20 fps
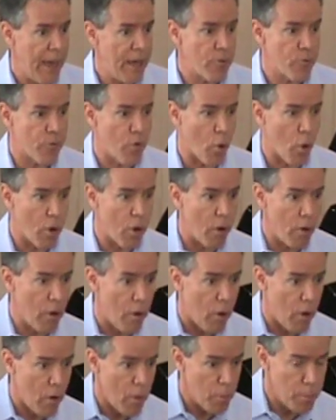And
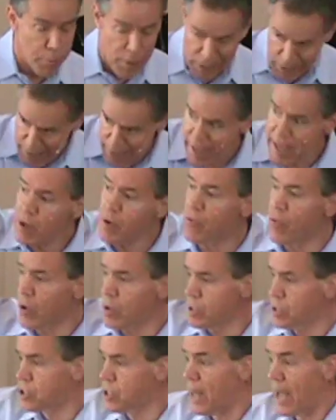for
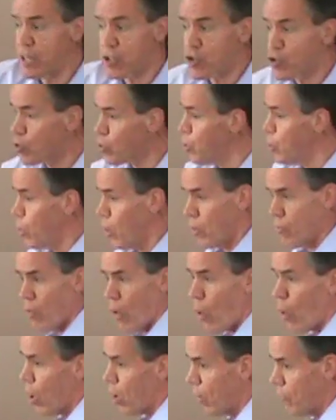believers, that's true
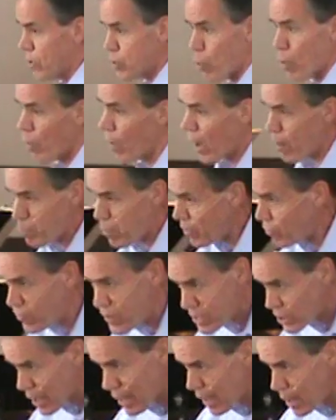of all of us. We don't have to be
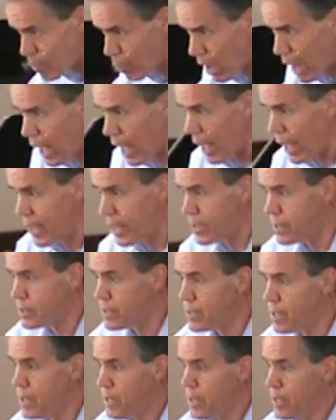physically
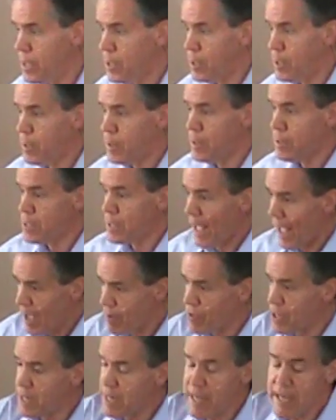blind to
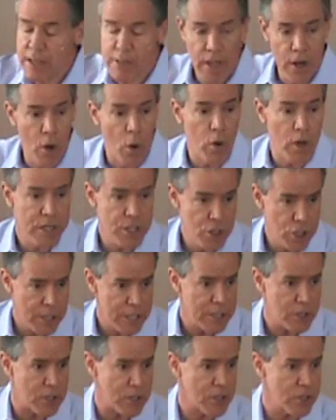have a need that only
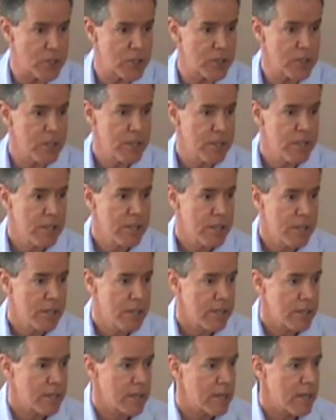Jesus
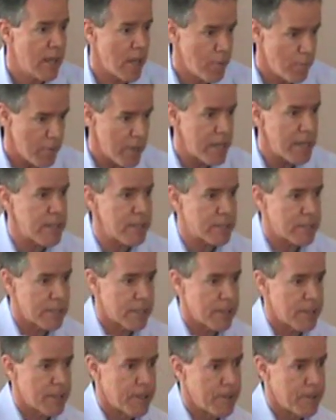can meet.